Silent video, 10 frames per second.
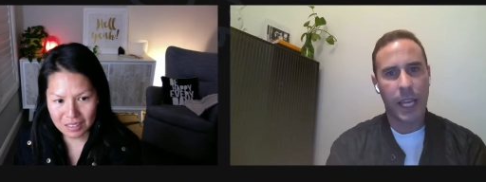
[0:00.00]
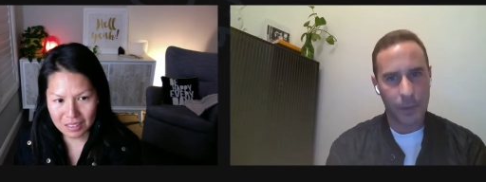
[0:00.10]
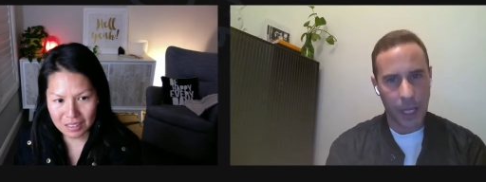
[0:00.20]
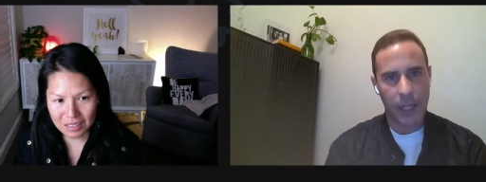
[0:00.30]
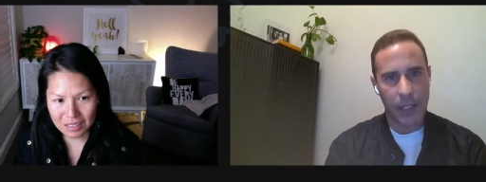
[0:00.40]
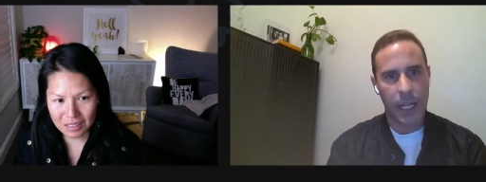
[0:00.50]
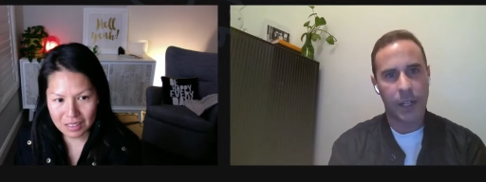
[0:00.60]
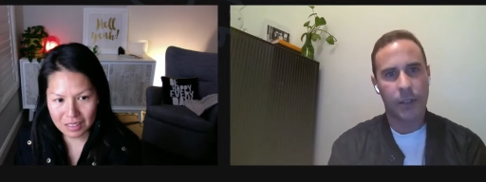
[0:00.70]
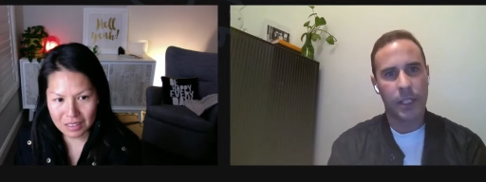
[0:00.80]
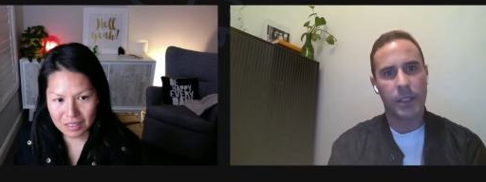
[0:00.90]
Speaker 1: keep that
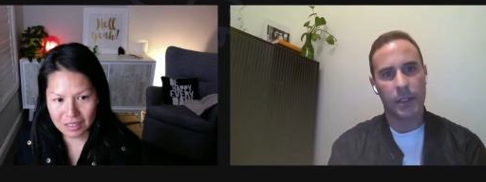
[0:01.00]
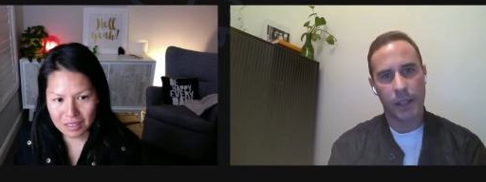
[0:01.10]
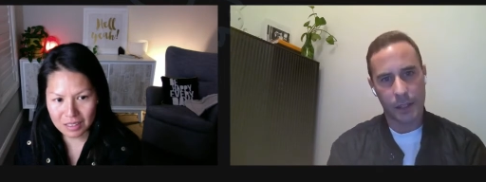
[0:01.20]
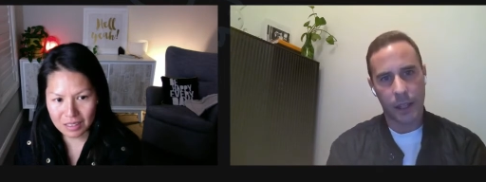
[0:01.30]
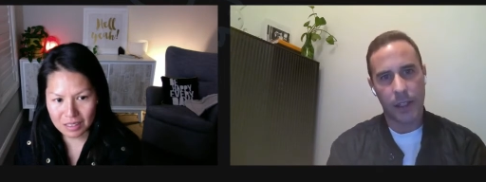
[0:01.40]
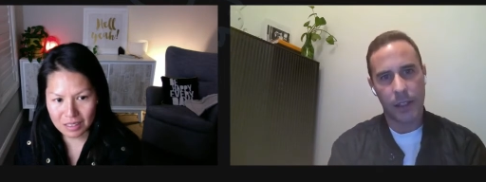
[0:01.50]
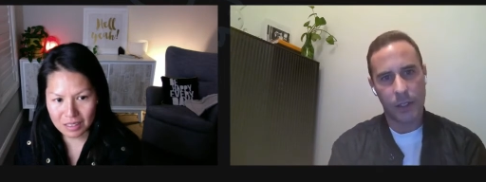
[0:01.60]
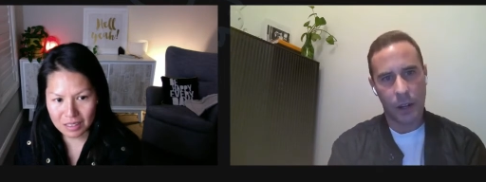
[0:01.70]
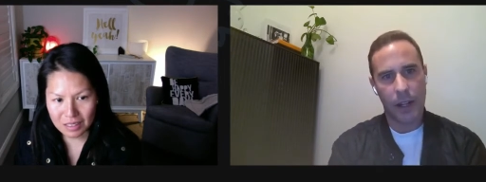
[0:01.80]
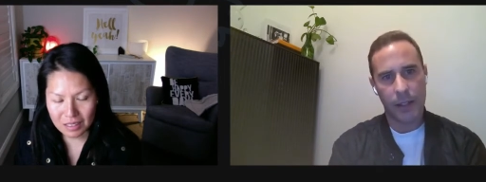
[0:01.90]
integrity and aesthetic
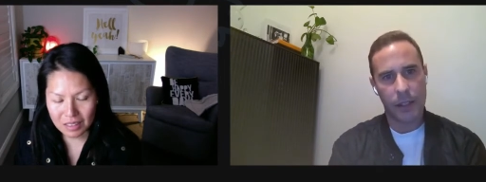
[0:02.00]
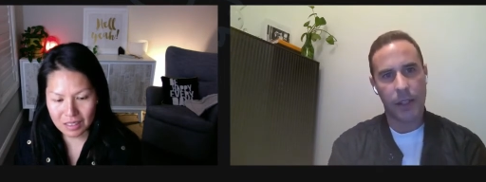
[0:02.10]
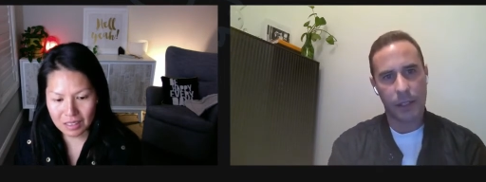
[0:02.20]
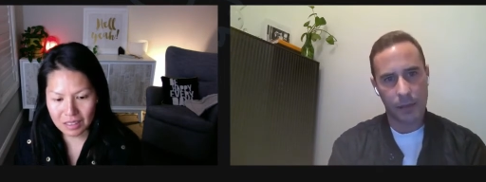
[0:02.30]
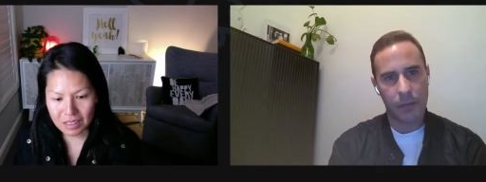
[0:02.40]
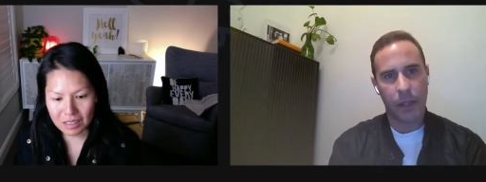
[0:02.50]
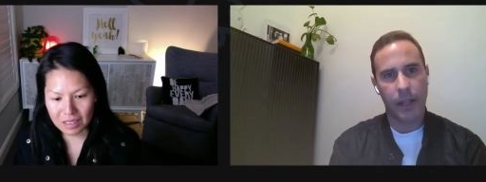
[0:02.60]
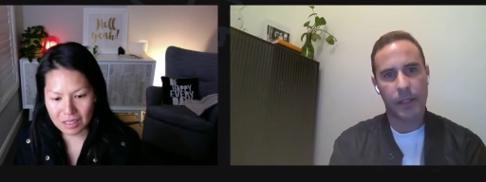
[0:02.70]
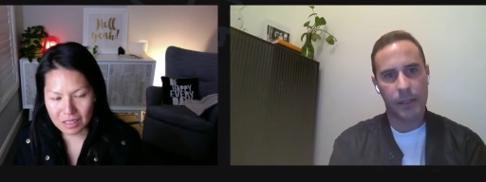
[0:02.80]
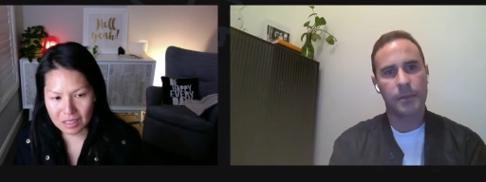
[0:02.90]
design aesthetic in
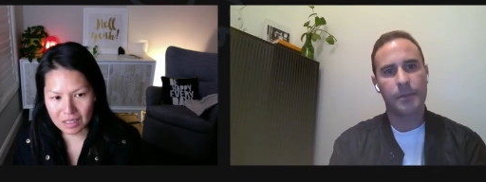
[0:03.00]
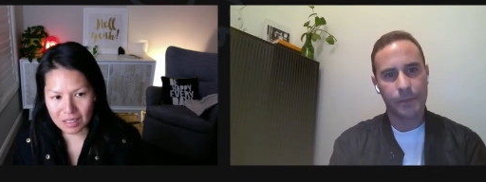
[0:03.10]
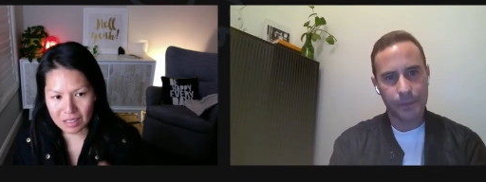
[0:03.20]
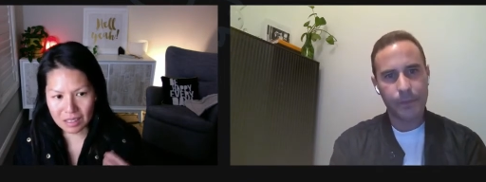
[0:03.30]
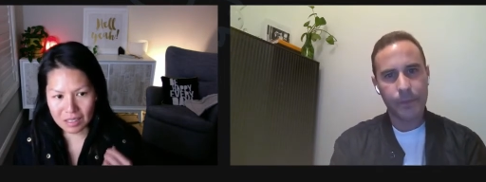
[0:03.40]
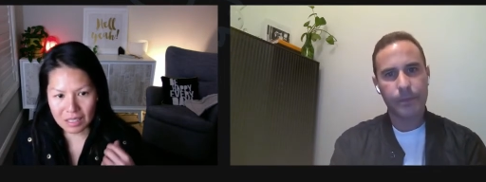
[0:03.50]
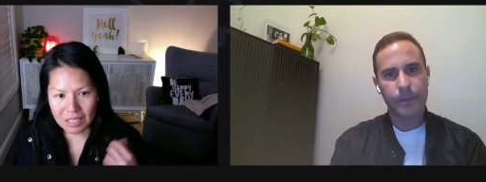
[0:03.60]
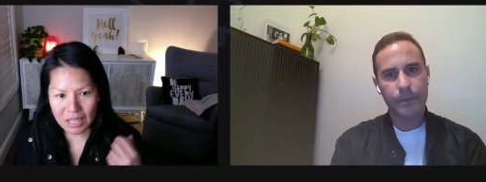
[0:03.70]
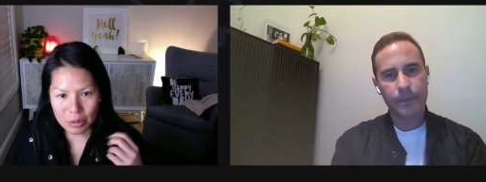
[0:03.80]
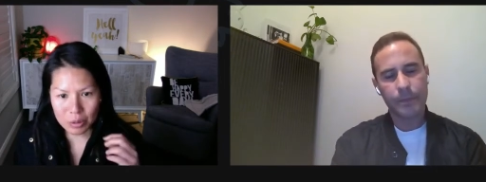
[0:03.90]
place.
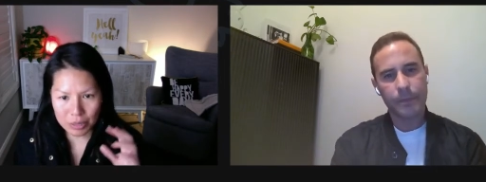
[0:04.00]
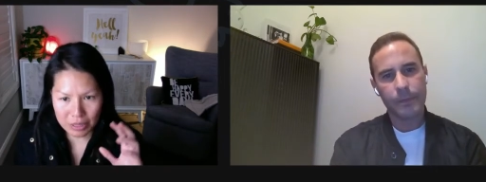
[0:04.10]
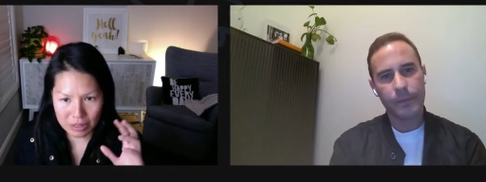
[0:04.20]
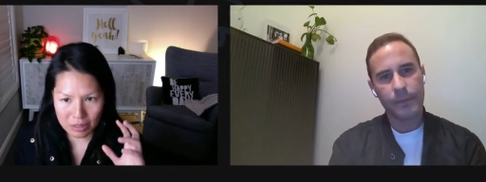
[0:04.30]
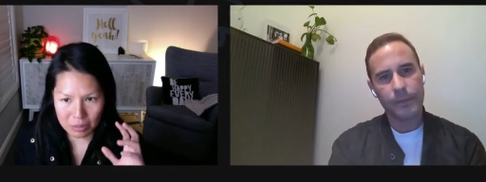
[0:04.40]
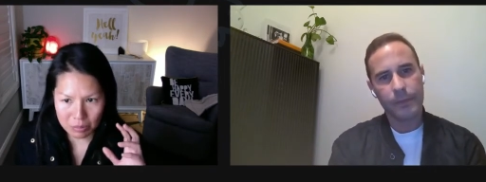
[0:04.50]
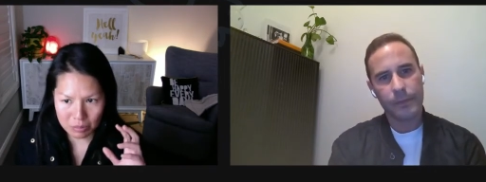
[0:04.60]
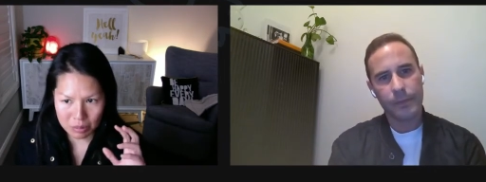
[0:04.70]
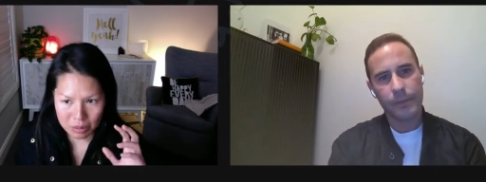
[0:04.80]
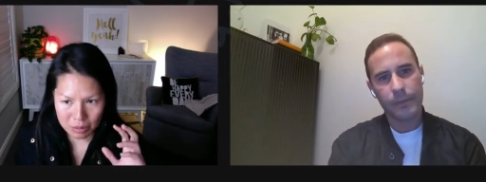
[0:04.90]
Speaker 2: And how quickly
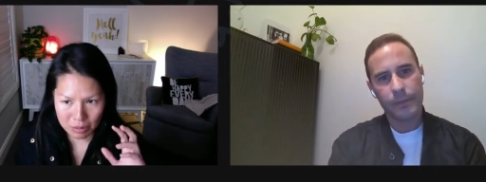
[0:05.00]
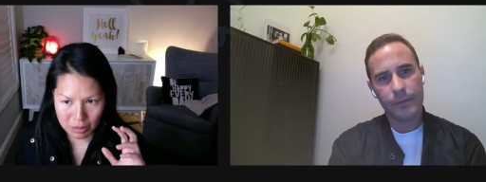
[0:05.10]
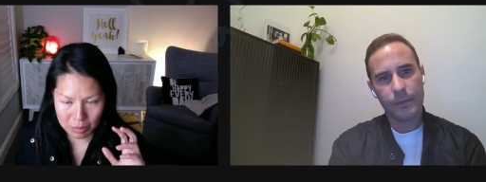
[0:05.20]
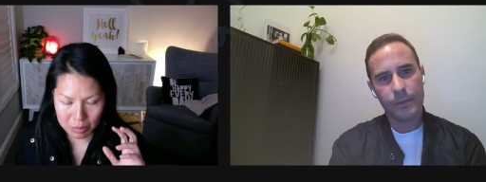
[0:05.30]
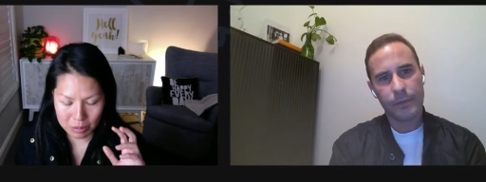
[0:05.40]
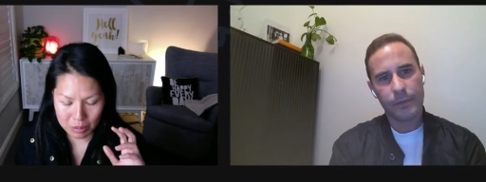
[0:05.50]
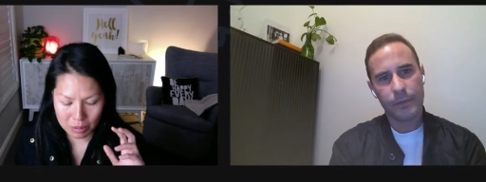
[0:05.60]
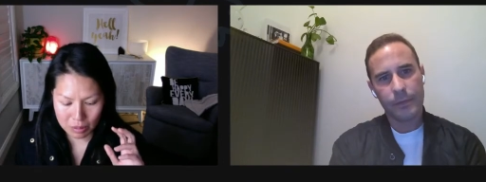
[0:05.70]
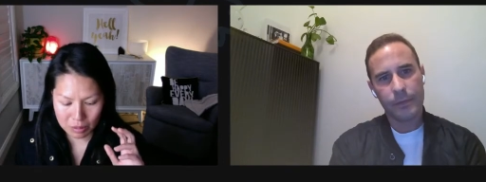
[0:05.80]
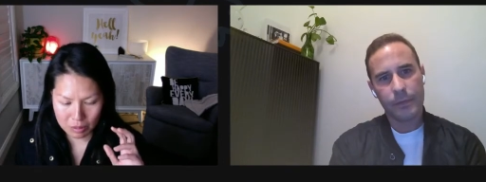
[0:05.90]
were you able
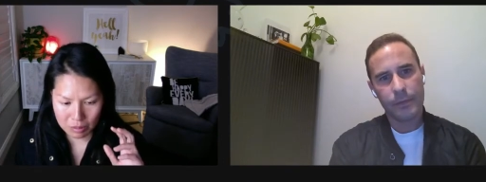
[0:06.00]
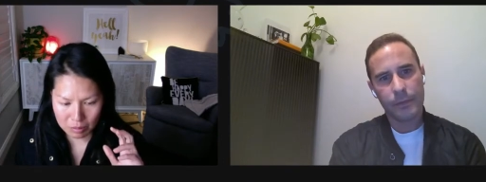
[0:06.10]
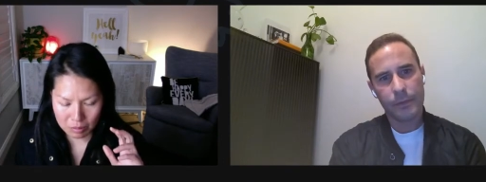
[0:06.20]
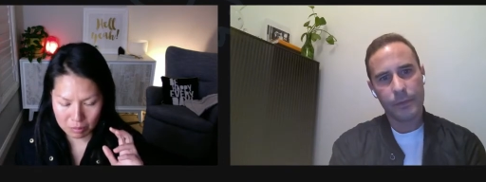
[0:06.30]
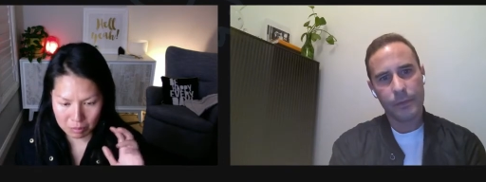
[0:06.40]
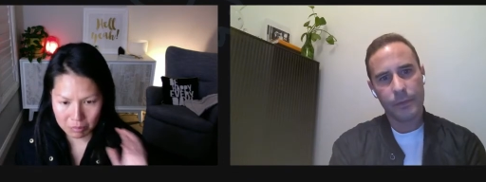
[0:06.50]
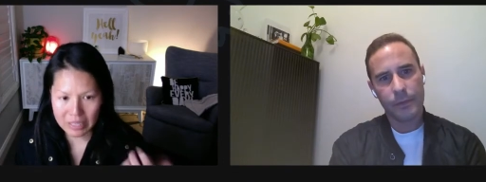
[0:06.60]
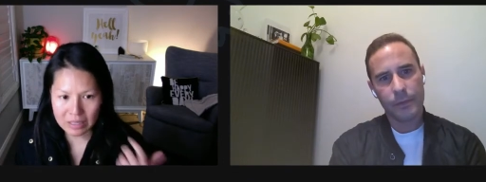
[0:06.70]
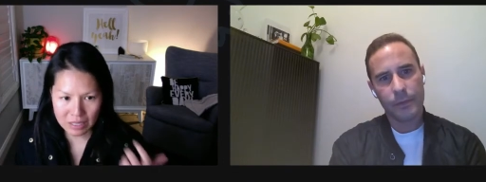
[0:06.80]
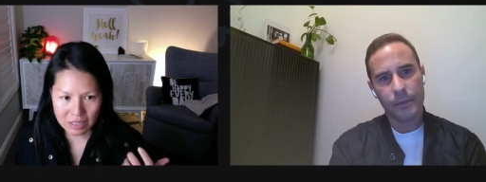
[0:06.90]
to
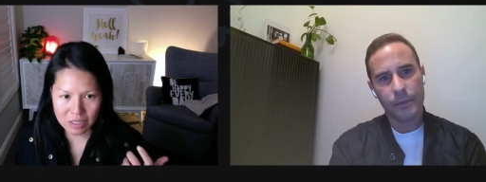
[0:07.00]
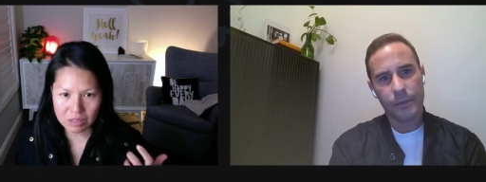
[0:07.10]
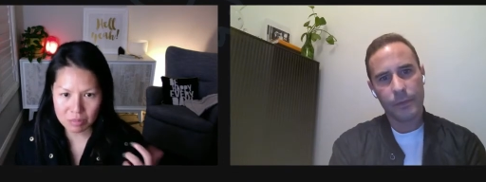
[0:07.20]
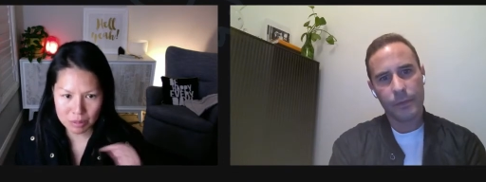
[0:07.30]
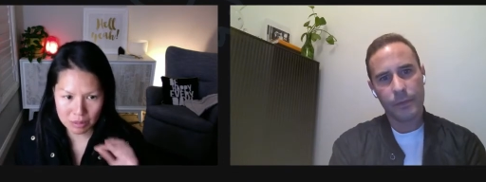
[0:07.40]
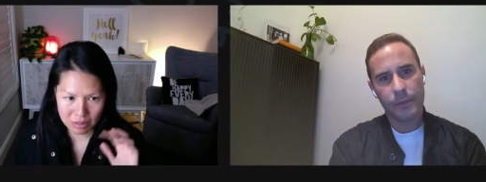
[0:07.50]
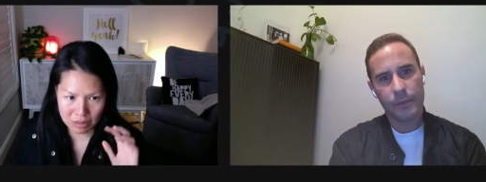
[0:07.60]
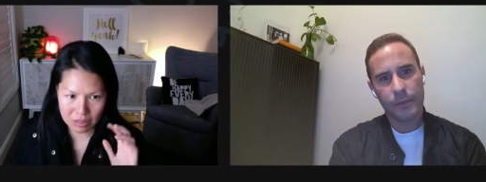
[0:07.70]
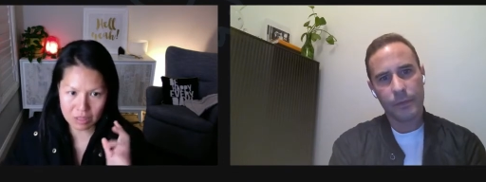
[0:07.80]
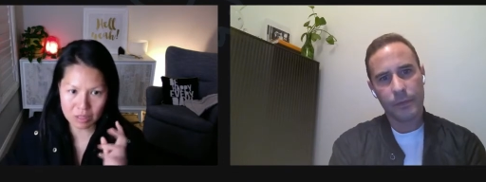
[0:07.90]
make that shift? Because, like I
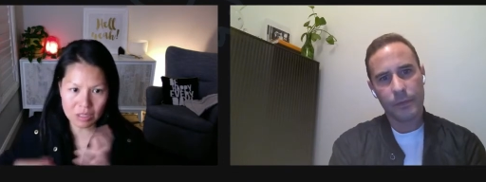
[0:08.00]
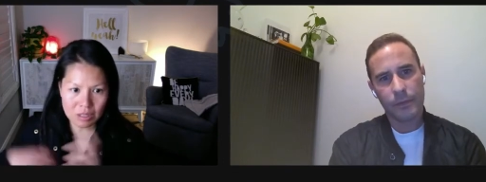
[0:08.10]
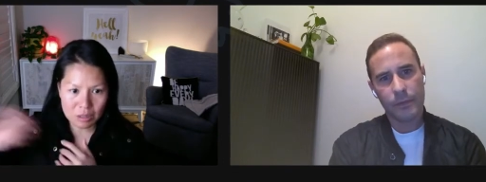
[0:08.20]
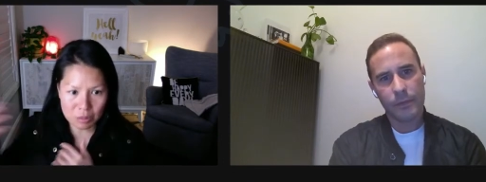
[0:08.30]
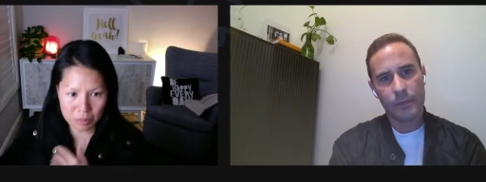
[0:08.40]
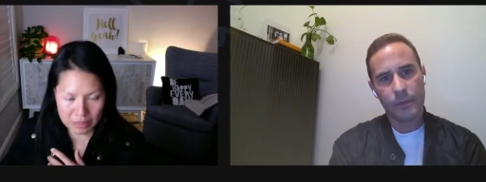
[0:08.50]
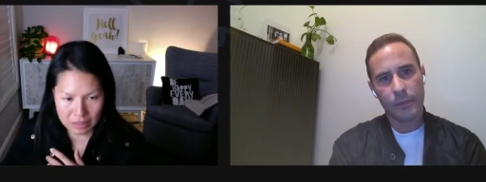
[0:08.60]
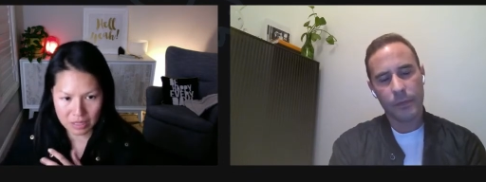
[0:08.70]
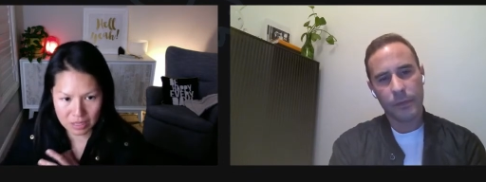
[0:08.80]
said, you need to go back to